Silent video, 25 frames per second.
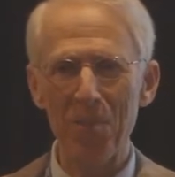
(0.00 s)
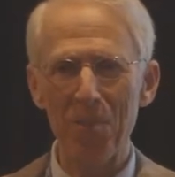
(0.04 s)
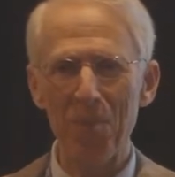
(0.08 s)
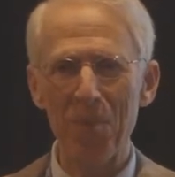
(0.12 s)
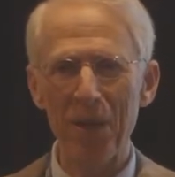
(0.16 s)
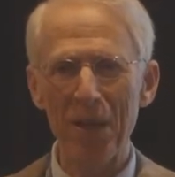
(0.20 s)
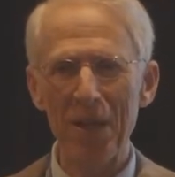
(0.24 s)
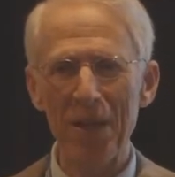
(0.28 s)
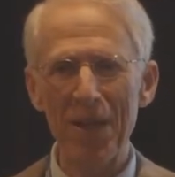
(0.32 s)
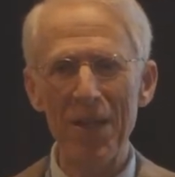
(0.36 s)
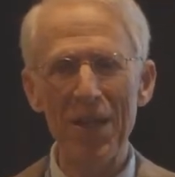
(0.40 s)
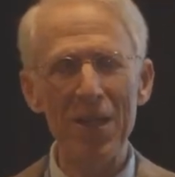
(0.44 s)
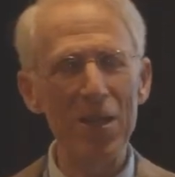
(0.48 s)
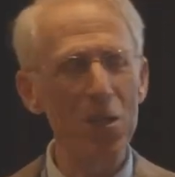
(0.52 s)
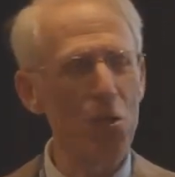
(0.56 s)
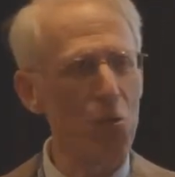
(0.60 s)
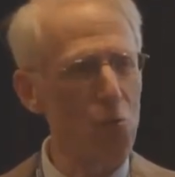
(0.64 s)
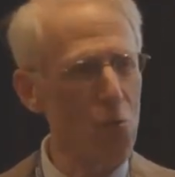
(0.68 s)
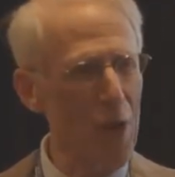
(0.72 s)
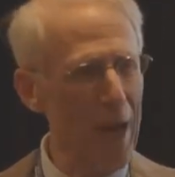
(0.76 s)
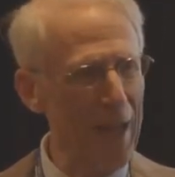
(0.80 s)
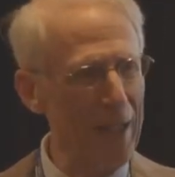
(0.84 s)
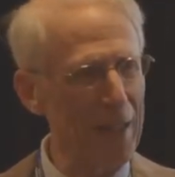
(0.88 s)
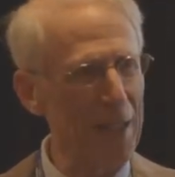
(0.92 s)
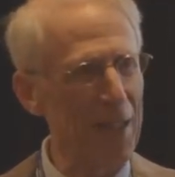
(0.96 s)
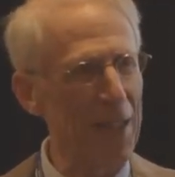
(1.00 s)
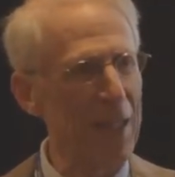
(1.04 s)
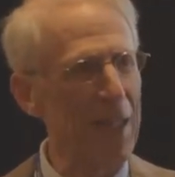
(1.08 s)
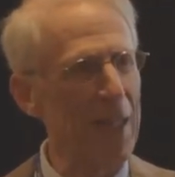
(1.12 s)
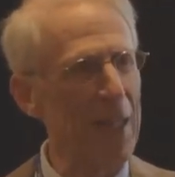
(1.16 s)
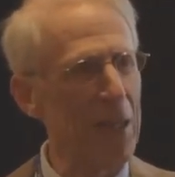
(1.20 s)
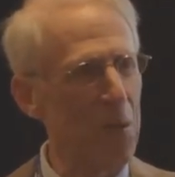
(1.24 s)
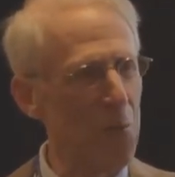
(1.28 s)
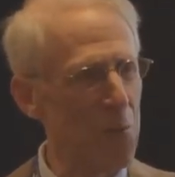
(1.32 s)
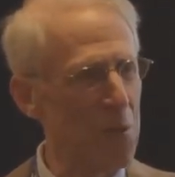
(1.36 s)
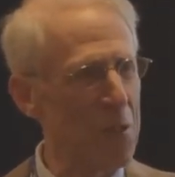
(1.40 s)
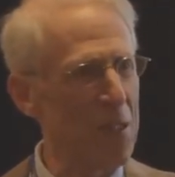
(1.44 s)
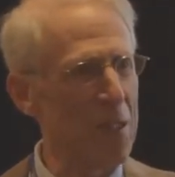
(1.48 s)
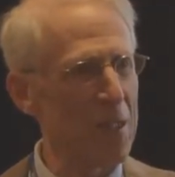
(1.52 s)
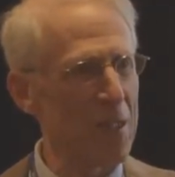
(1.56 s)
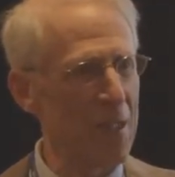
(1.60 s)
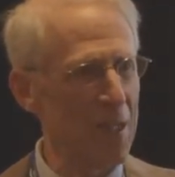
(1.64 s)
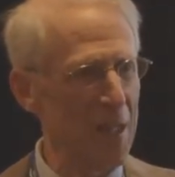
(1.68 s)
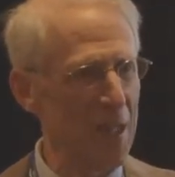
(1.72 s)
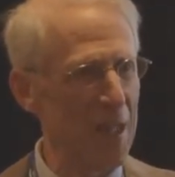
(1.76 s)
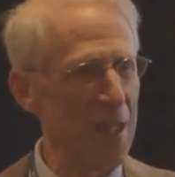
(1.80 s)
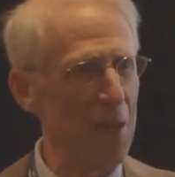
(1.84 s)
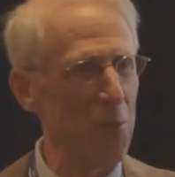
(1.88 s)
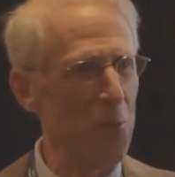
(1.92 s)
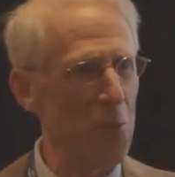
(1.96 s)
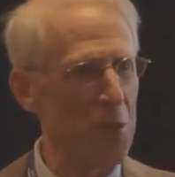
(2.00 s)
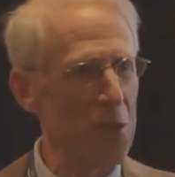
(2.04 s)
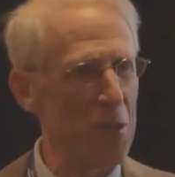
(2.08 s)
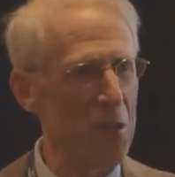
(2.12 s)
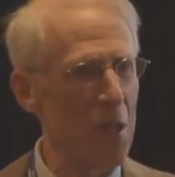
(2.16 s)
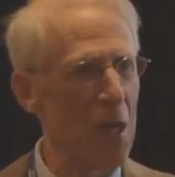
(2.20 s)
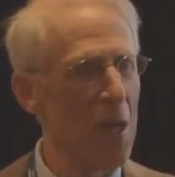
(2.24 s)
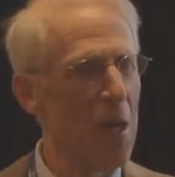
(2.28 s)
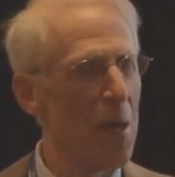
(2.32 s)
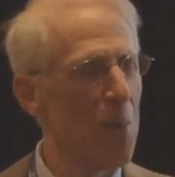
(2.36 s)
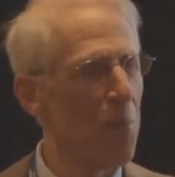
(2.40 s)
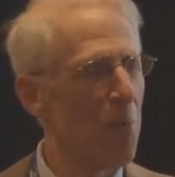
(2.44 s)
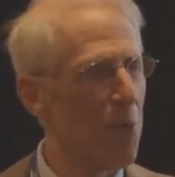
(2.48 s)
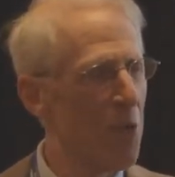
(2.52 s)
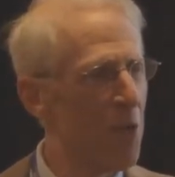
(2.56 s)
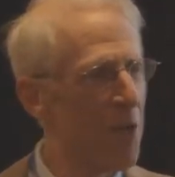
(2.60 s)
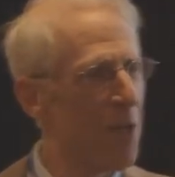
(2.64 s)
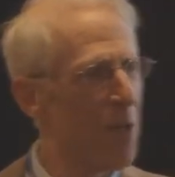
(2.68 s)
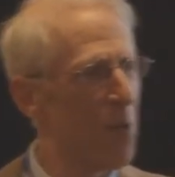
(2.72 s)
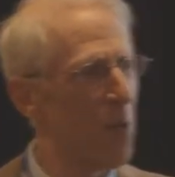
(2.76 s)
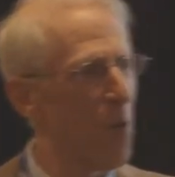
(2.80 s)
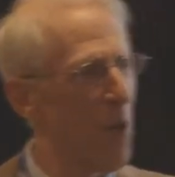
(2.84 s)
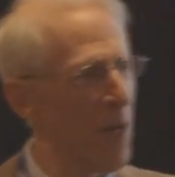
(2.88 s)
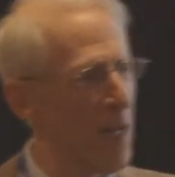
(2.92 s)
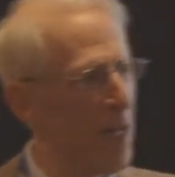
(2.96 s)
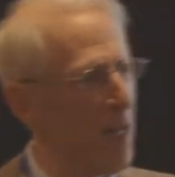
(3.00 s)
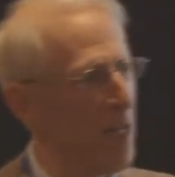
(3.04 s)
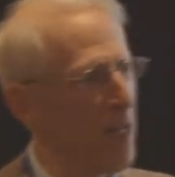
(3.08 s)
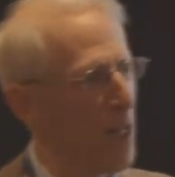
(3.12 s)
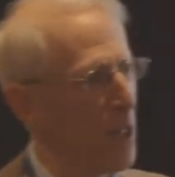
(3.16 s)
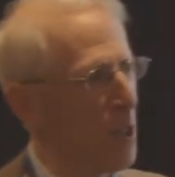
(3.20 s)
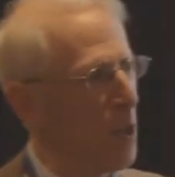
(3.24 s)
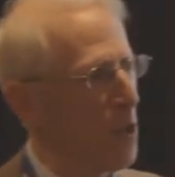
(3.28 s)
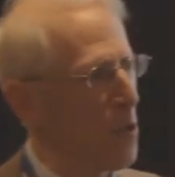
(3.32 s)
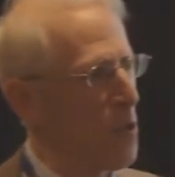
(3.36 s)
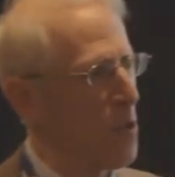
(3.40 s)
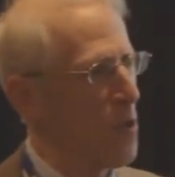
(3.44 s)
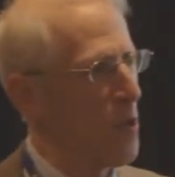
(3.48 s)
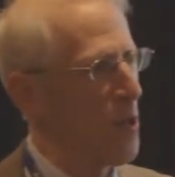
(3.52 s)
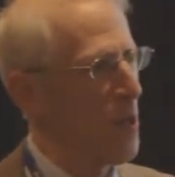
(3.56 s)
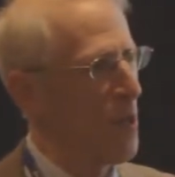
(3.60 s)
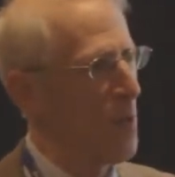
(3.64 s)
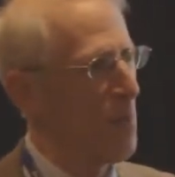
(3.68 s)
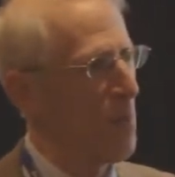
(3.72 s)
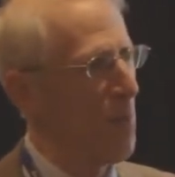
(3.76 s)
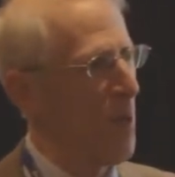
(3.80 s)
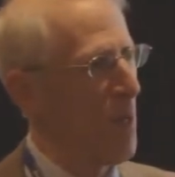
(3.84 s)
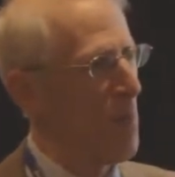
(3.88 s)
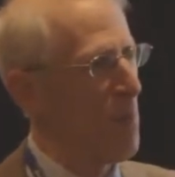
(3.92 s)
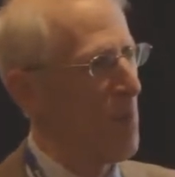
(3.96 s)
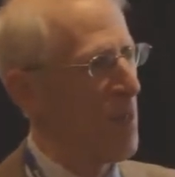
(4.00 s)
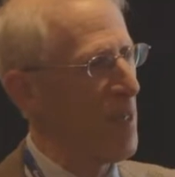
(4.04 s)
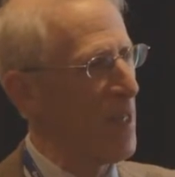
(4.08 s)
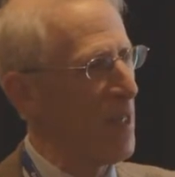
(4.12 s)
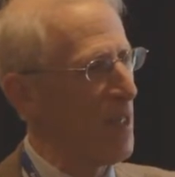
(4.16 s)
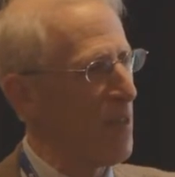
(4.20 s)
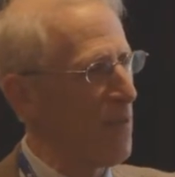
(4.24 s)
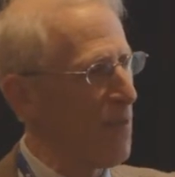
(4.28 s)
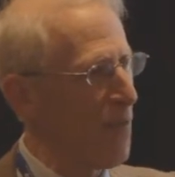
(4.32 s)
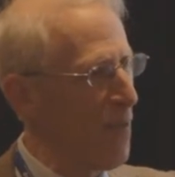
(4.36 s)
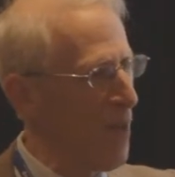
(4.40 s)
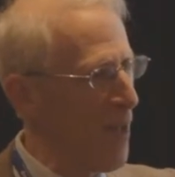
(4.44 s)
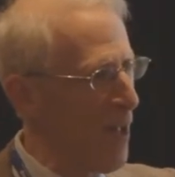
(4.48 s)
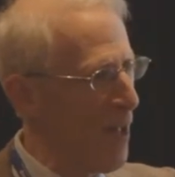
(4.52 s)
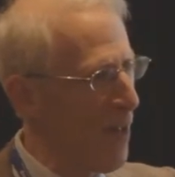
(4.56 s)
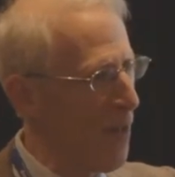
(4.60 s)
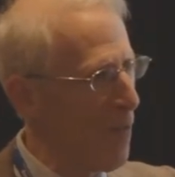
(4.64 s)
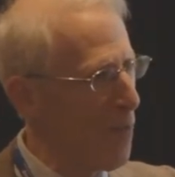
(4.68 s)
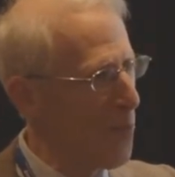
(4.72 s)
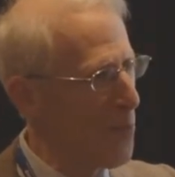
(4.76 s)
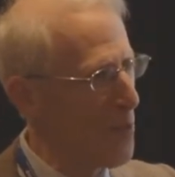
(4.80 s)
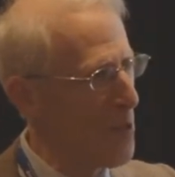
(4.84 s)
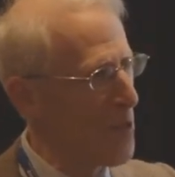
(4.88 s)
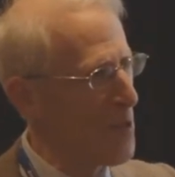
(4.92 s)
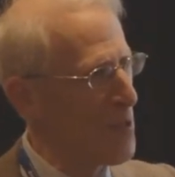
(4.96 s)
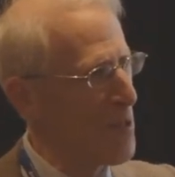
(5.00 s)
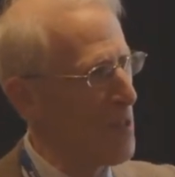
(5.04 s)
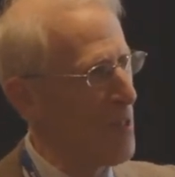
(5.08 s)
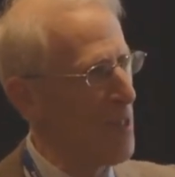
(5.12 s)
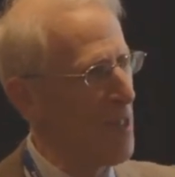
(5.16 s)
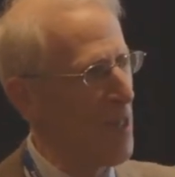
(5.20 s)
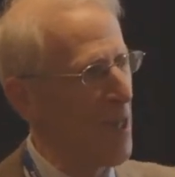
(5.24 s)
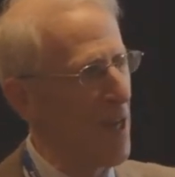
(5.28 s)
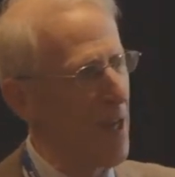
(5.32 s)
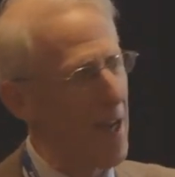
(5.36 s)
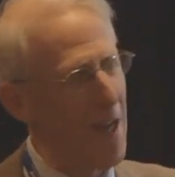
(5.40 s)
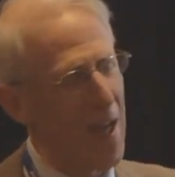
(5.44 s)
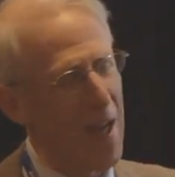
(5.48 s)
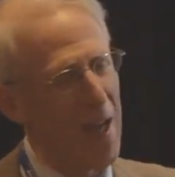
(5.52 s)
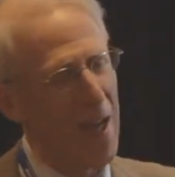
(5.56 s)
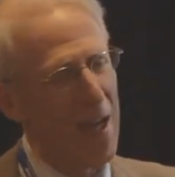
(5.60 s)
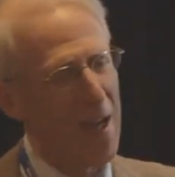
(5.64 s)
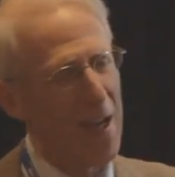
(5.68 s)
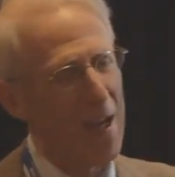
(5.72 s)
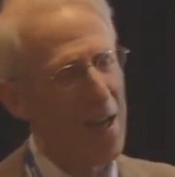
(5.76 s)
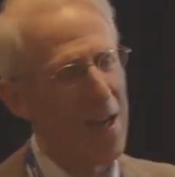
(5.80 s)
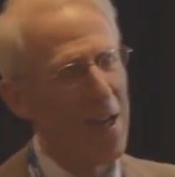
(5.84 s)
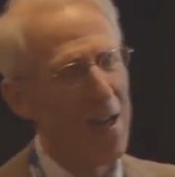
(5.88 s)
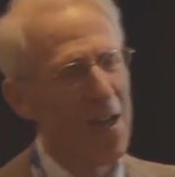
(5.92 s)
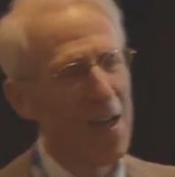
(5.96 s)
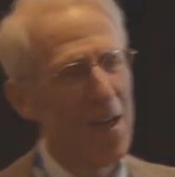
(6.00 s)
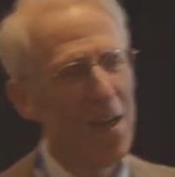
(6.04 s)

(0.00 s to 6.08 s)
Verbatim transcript: but indirectly he was putting what he had learned by being involved with the CIA,